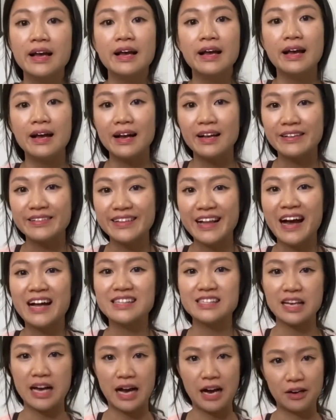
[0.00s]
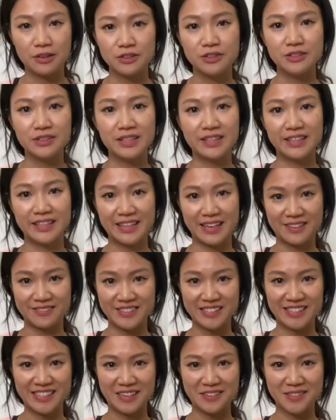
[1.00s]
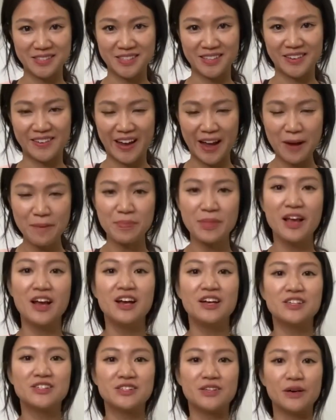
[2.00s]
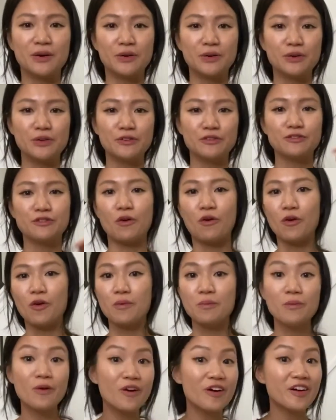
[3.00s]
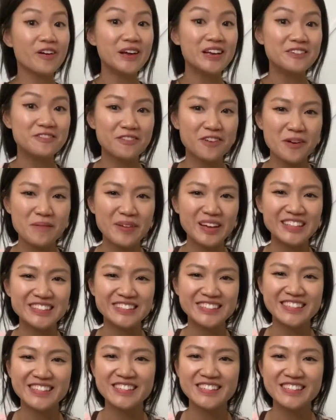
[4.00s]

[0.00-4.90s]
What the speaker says: And that's how you're gonna get results. Okay, so for more information,